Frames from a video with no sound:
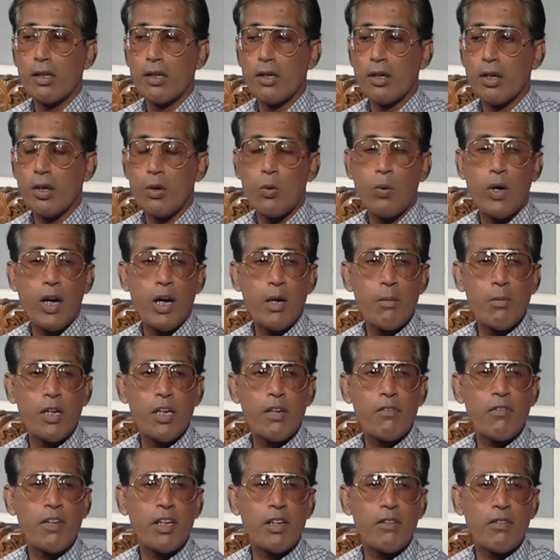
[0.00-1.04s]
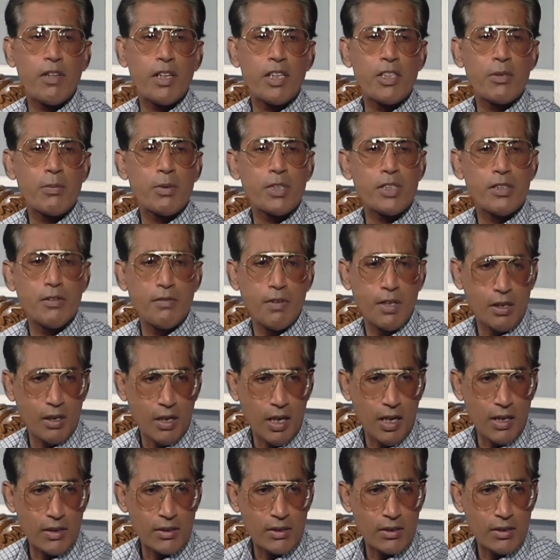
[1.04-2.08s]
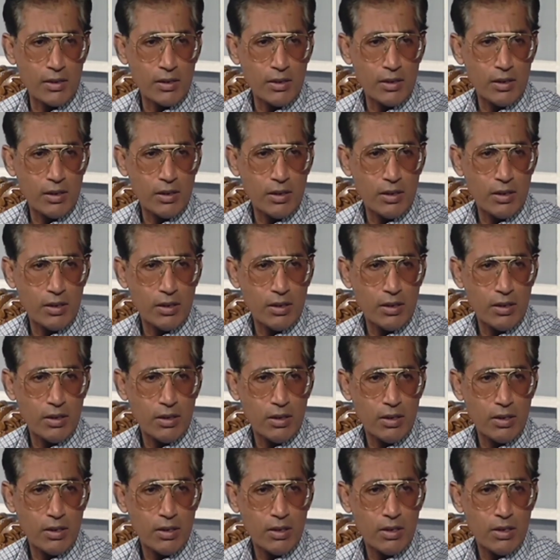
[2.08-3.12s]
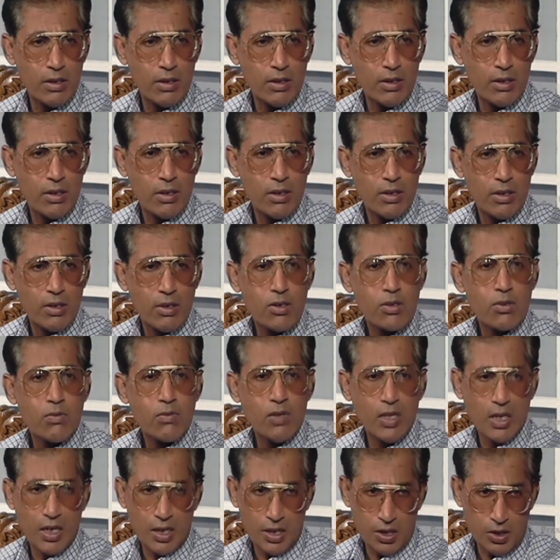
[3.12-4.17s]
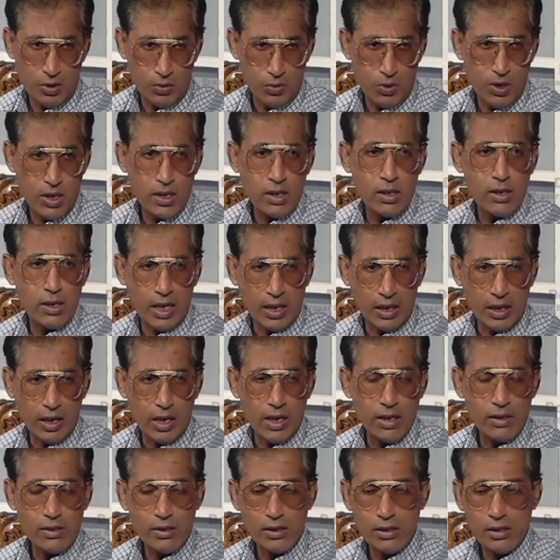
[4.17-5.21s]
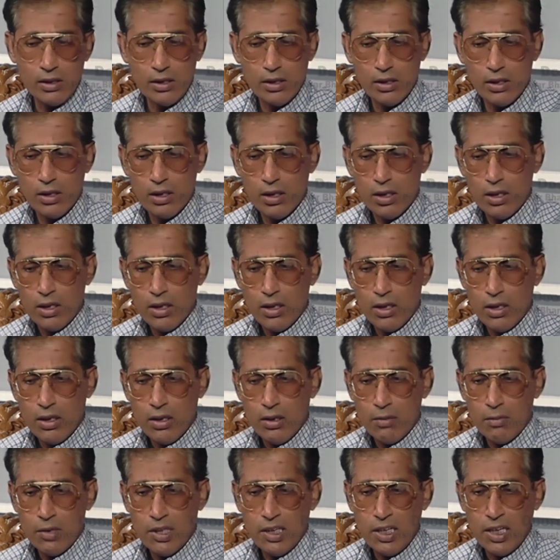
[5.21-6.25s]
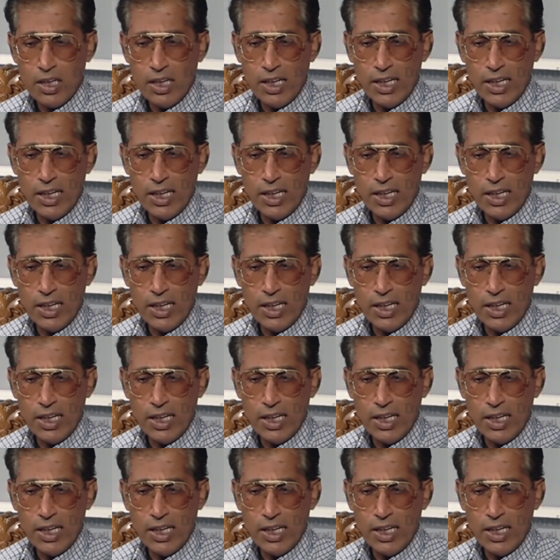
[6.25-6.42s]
required by a very, very specific class. Mm-hmm. So we cater to that class. But